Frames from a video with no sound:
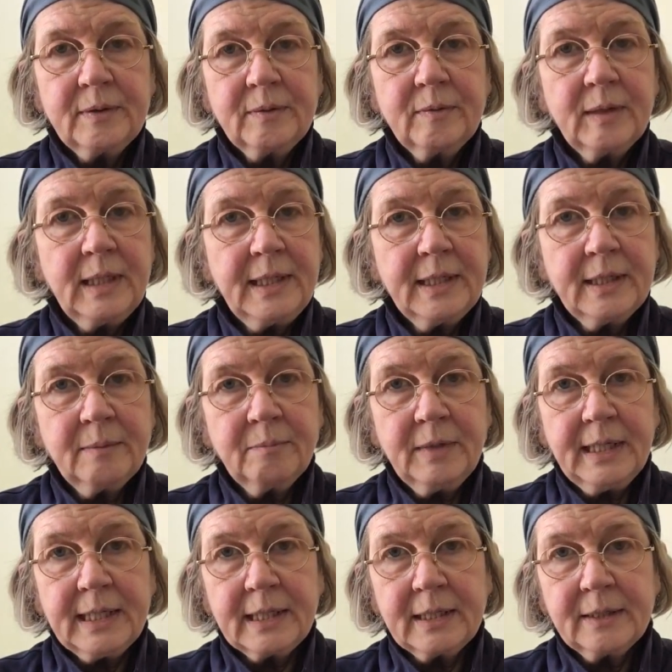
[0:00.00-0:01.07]
Will he come
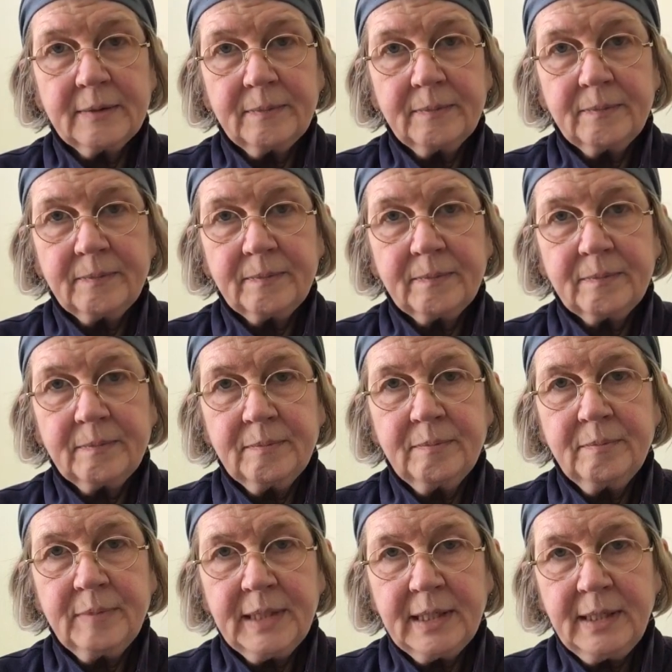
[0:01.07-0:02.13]
back,
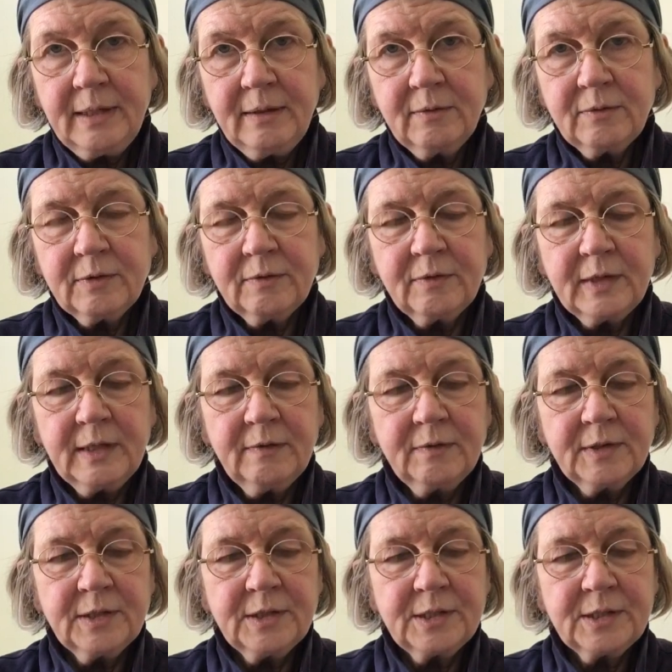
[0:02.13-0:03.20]
begging for
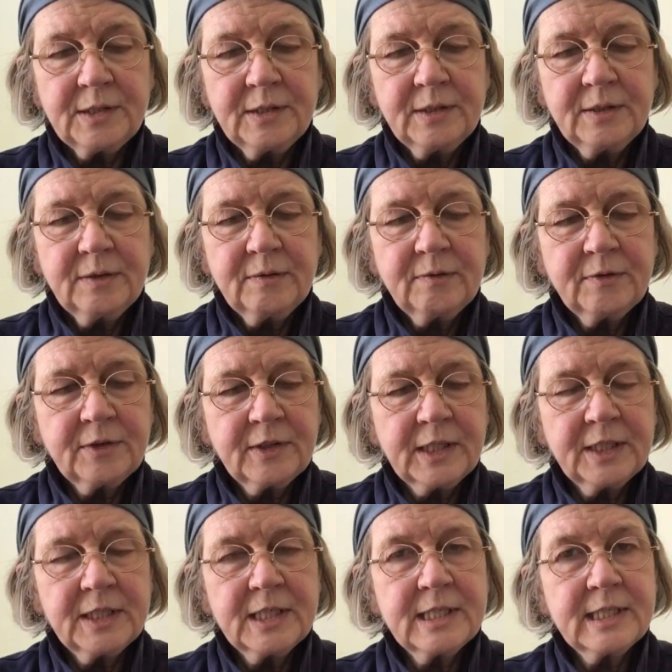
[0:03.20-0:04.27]
forgiveness, for
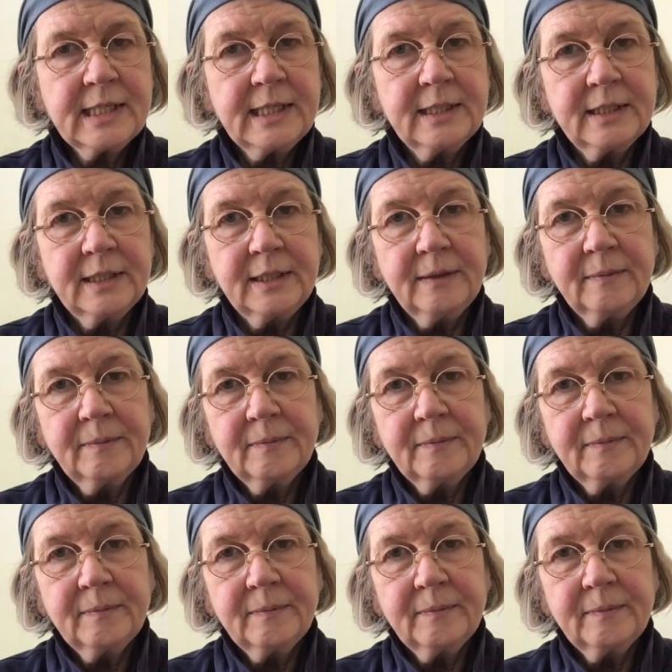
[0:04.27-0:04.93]
understanding,